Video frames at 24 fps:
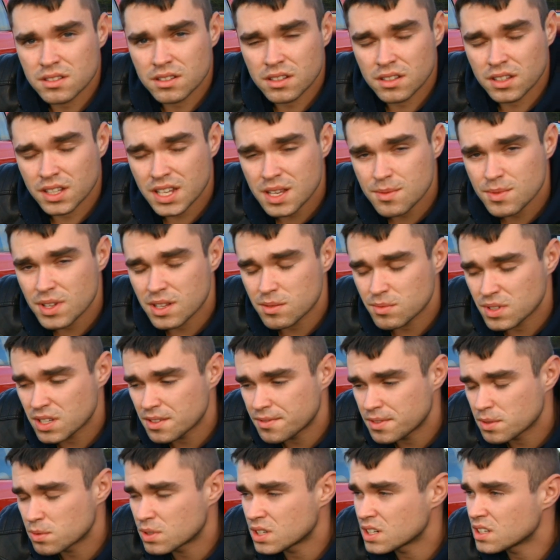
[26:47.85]
you can email me
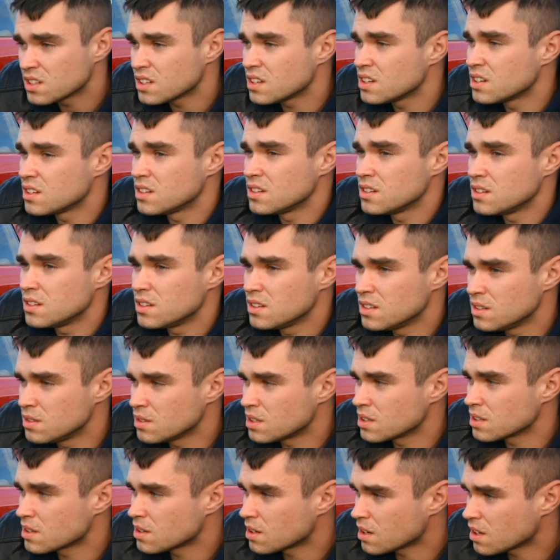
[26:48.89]
if you want. You
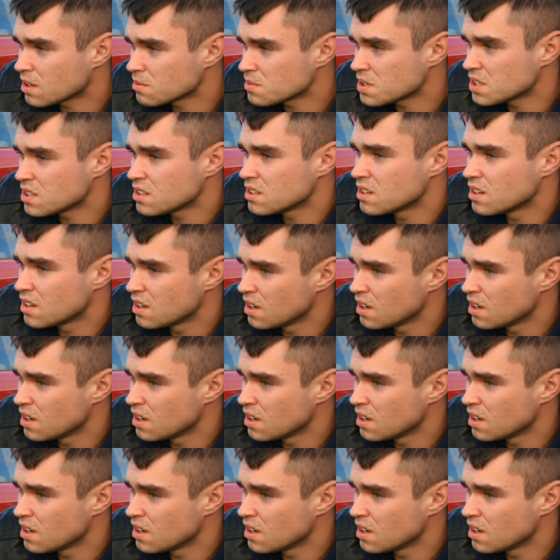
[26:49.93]
can call me.